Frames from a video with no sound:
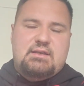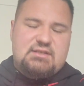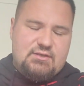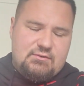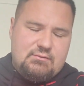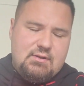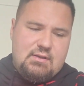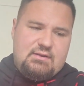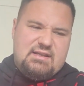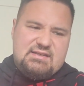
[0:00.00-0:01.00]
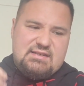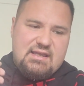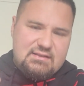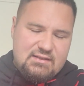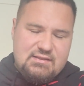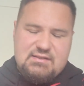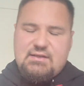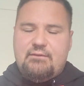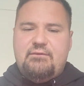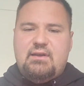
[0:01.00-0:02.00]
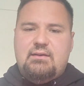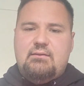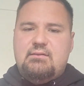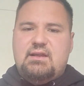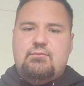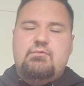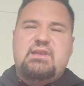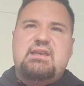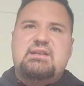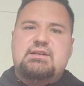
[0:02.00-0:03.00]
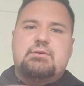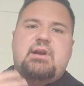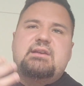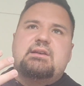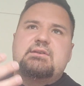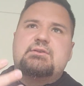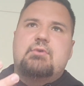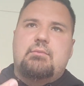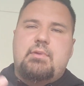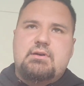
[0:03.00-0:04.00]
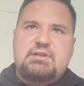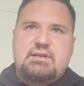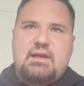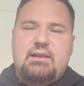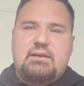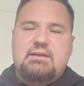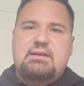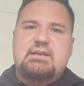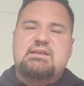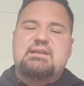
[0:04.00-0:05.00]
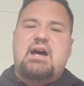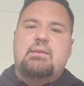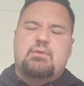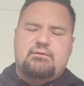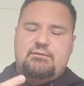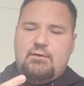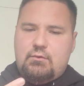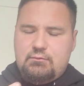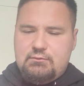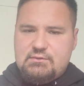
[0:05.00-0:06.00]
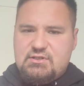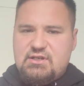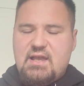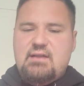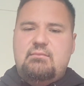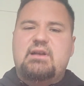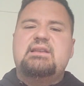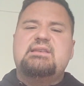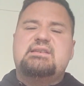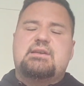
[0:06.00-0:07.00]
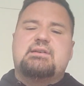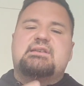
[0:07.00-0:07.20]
So the ascendant is something that we integrate into our personality as time unfolds, but it is our